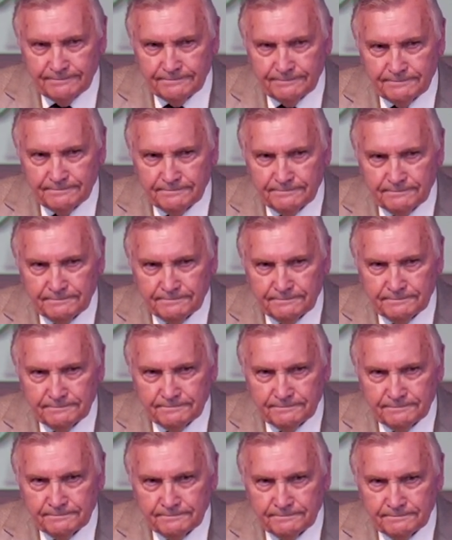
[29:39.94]

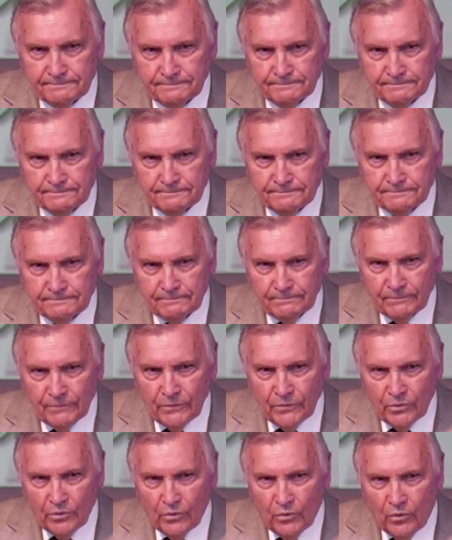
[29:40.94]

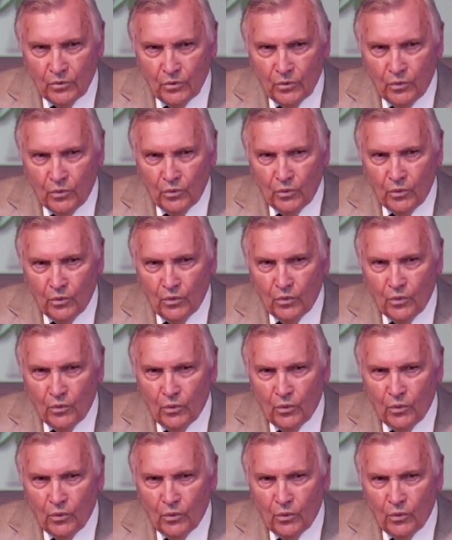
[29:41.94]
No one is speaking in this clip.